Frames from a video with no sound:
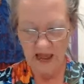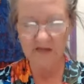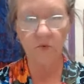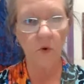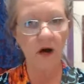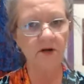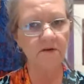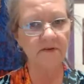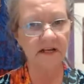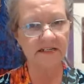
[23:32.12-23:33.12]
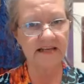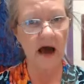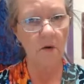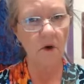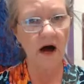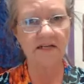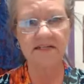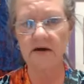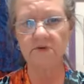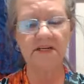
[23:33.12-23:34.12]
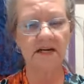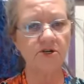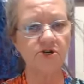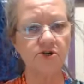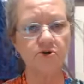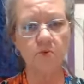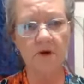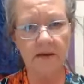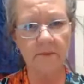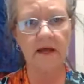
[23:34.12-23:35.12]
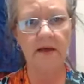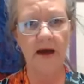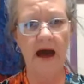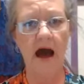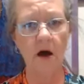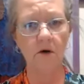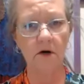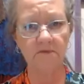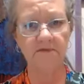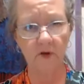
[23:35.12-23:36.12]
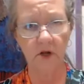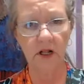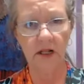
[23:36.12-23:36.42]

wonderful as that was an extremely powerful